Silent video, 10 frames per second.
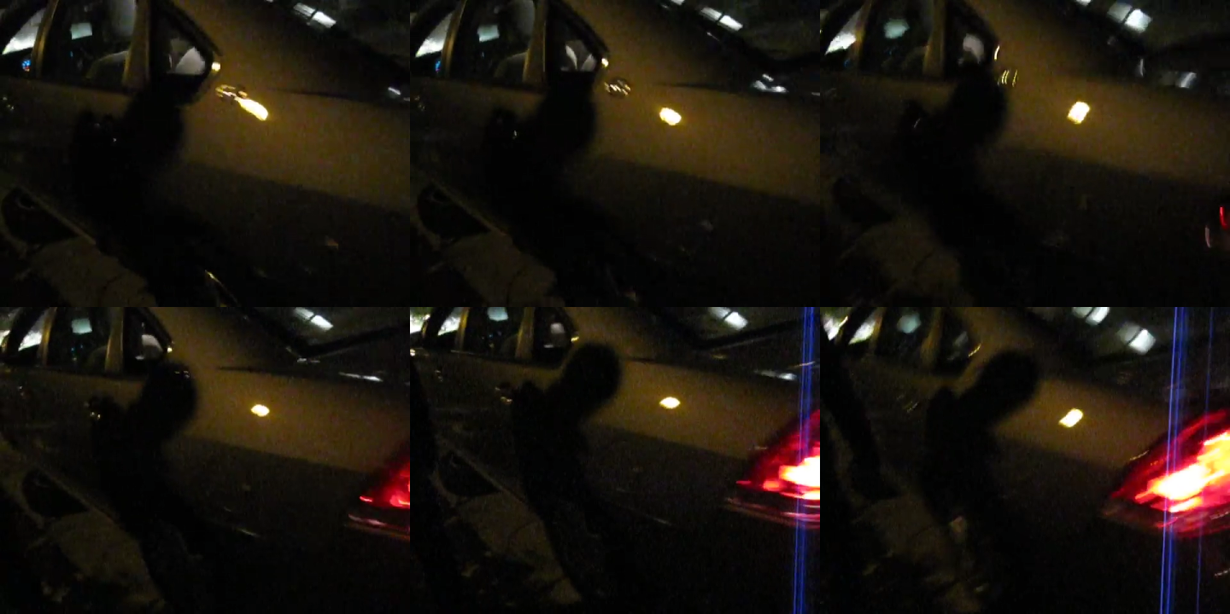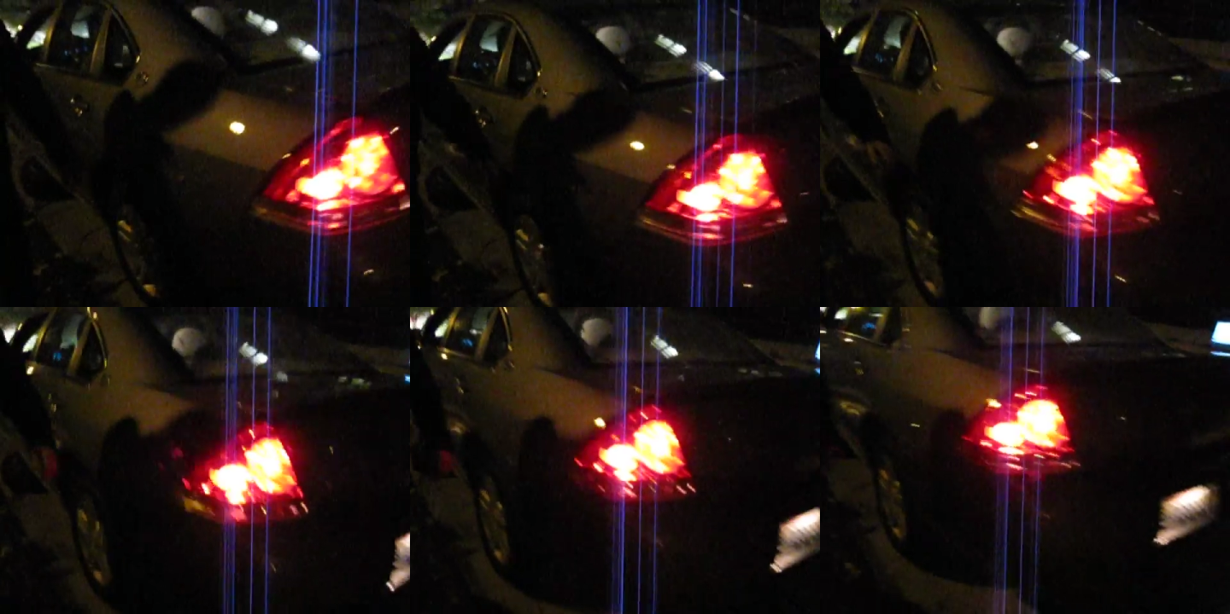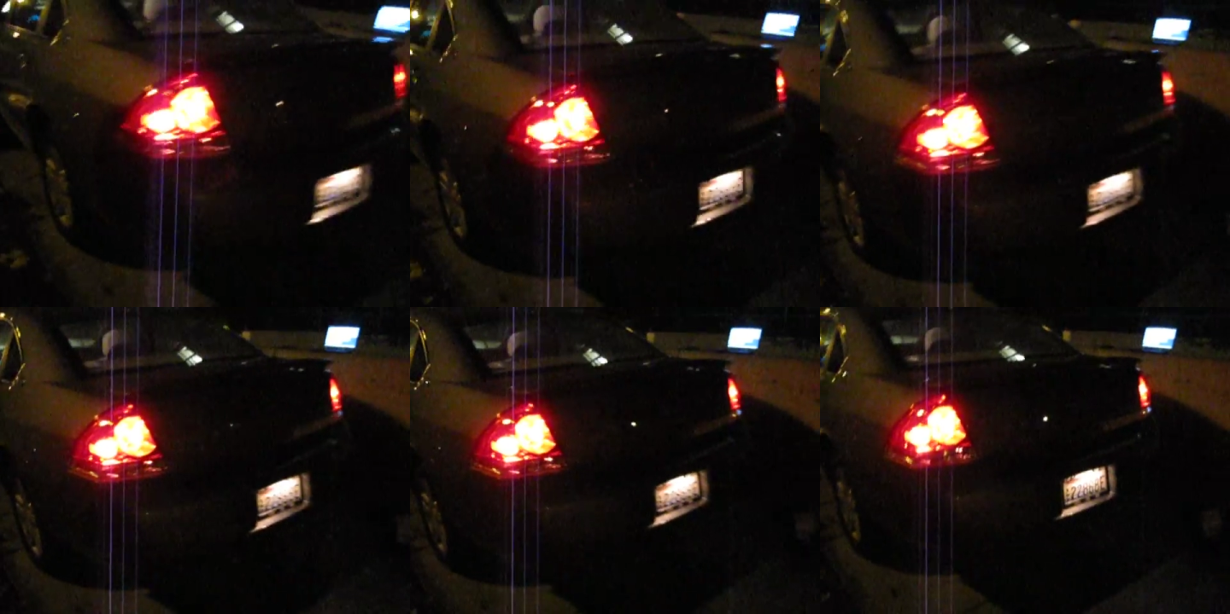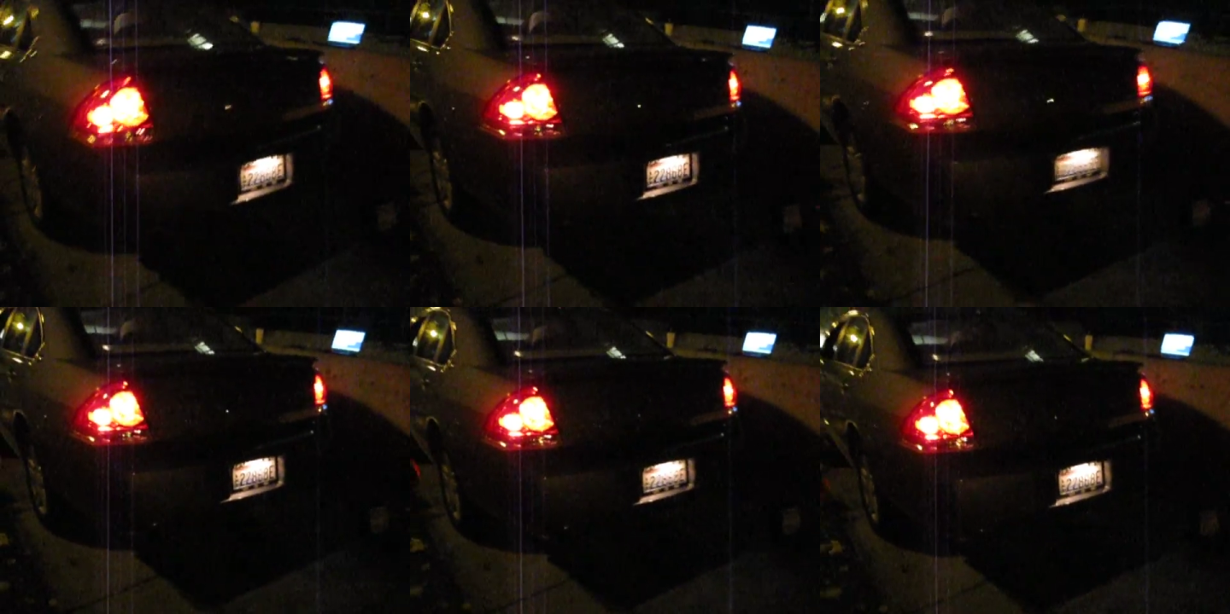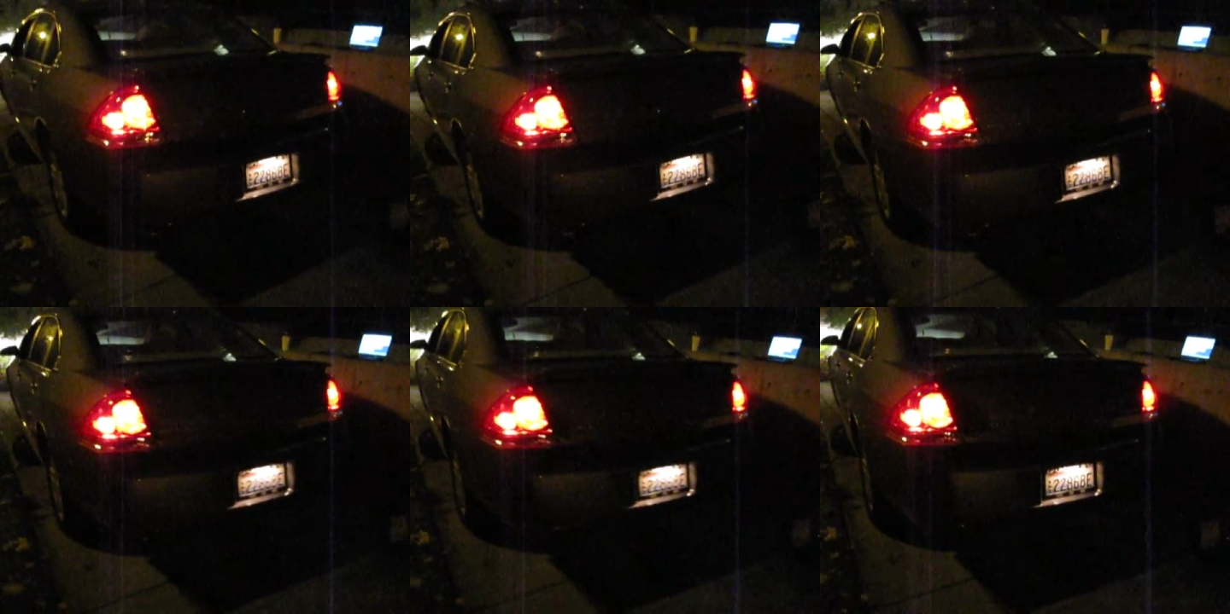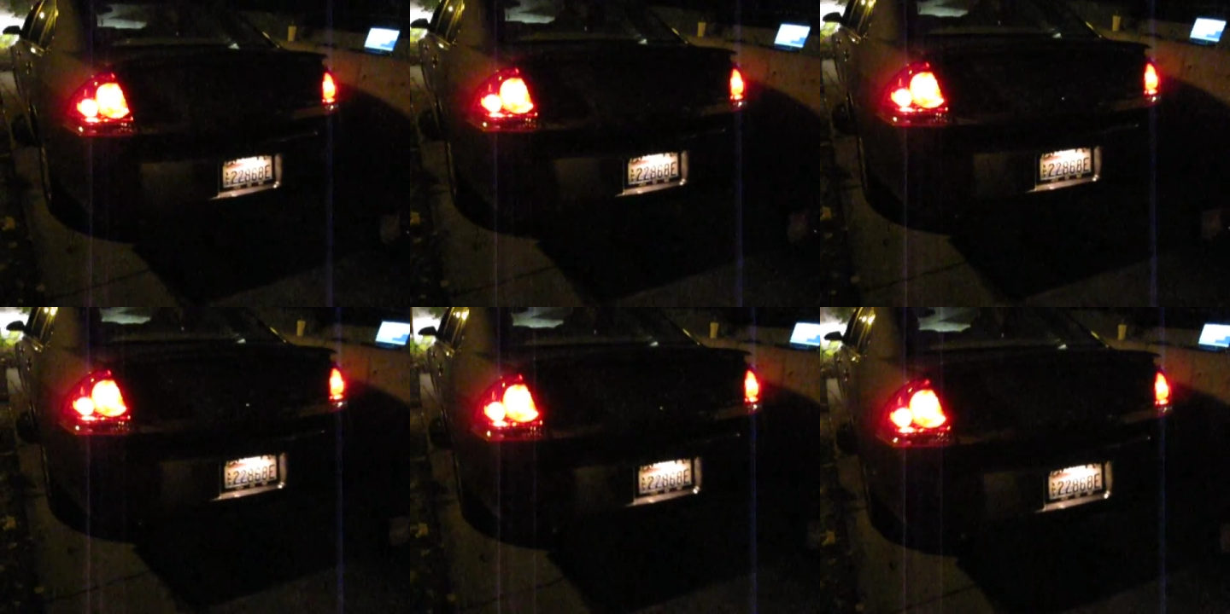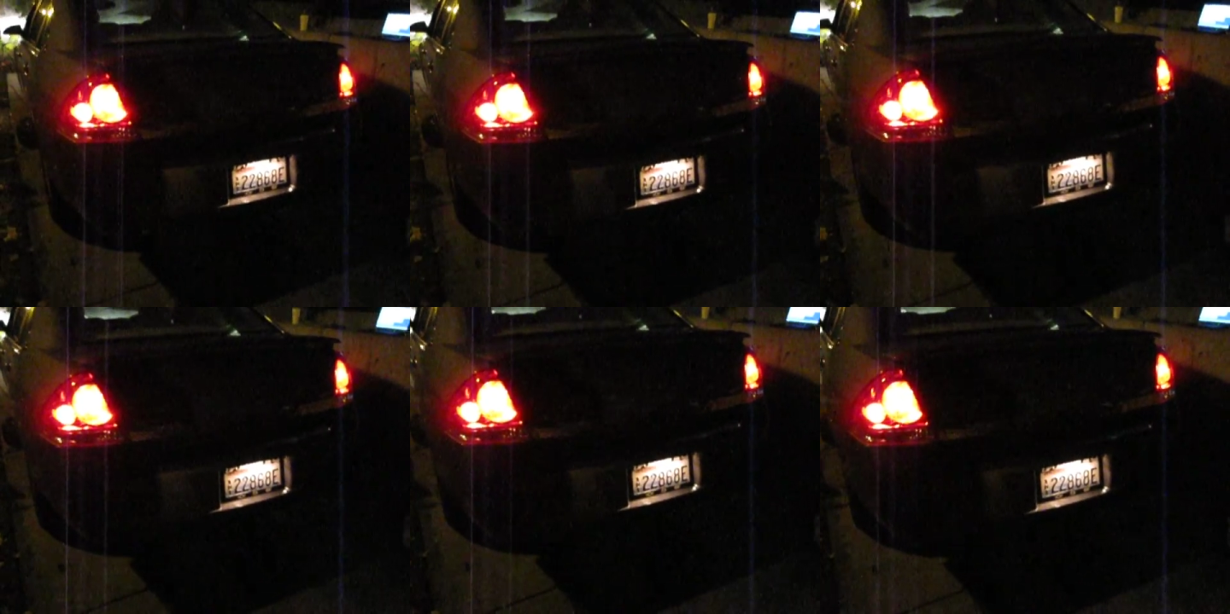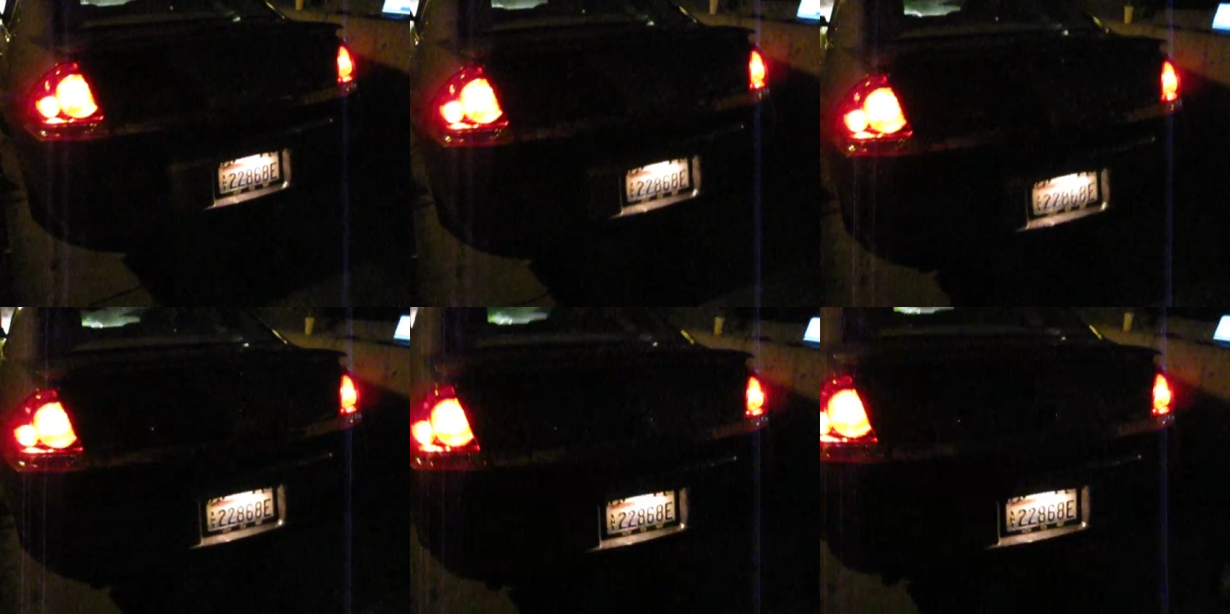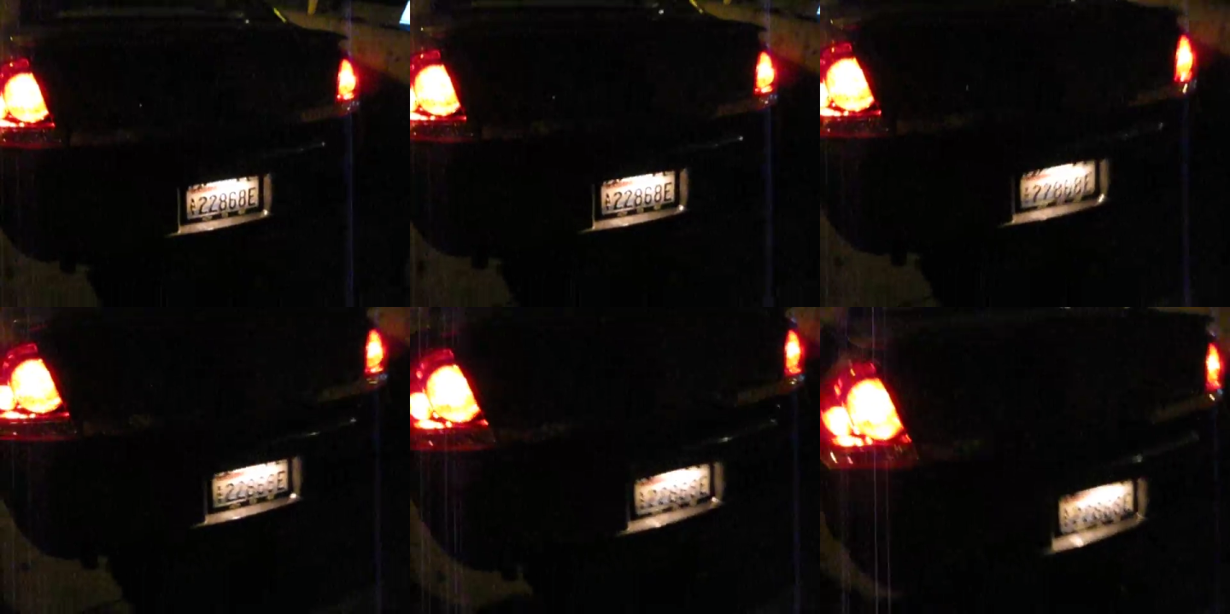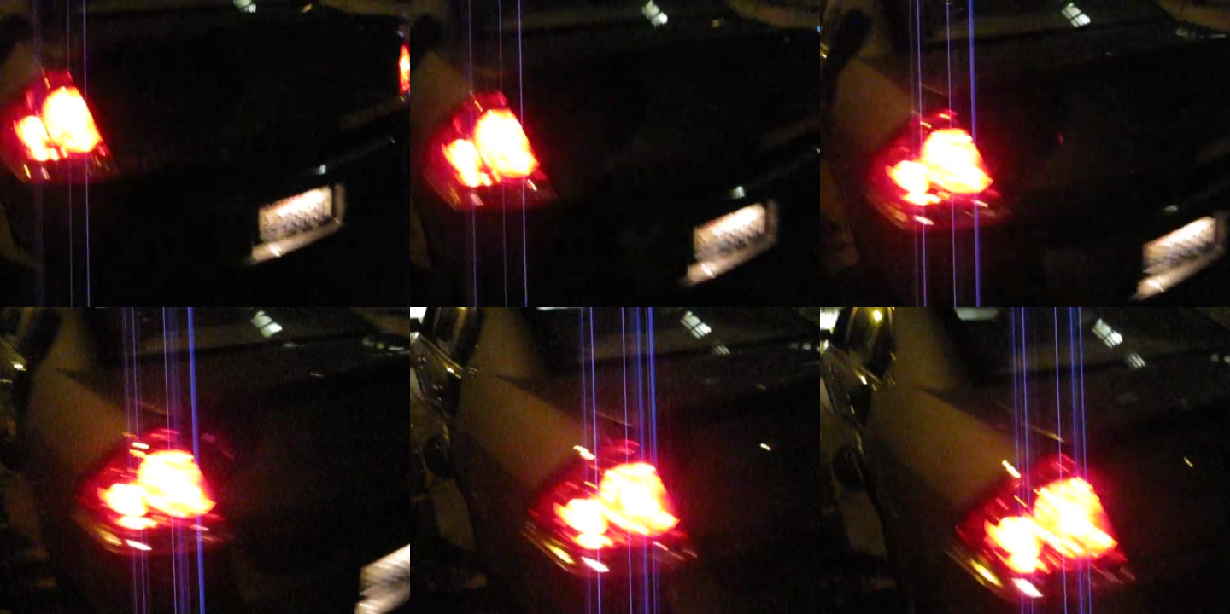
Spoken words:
(no speaker visible)